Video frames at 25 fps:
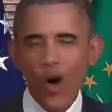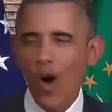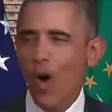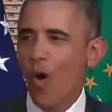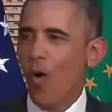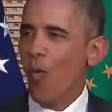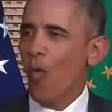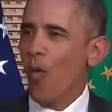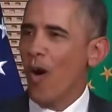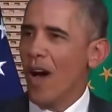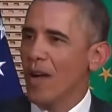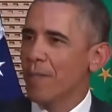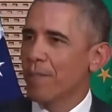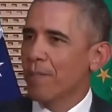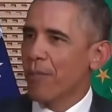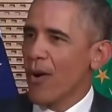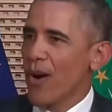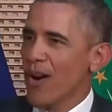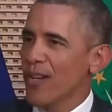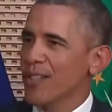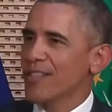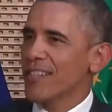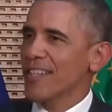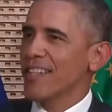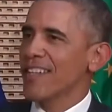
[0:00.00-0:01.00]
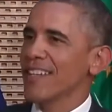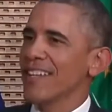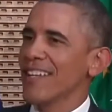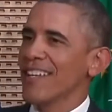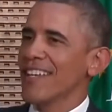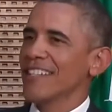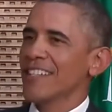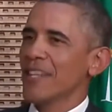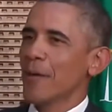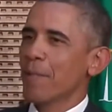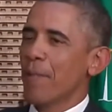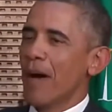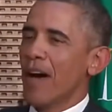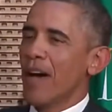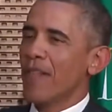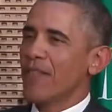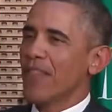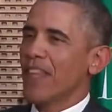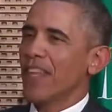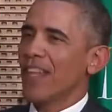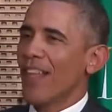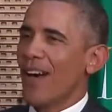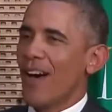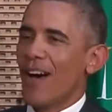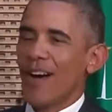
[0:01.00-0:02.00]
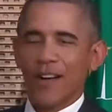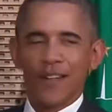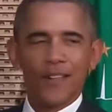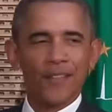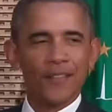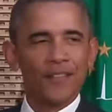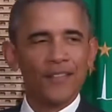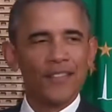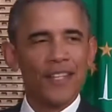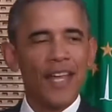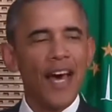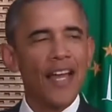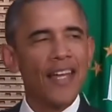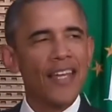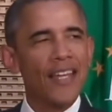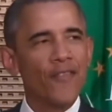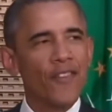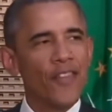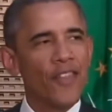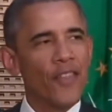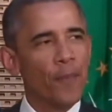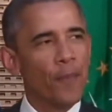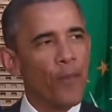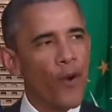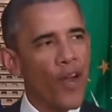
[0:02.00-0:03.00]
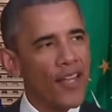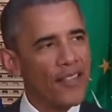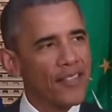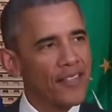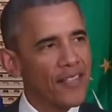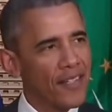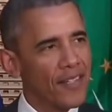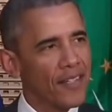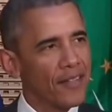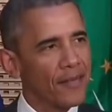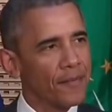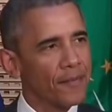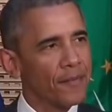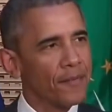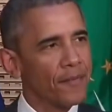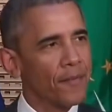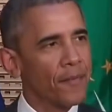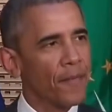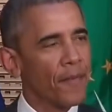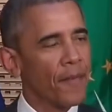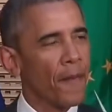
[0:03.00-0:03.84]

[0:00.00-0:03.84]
no one person is above the law, not even the president.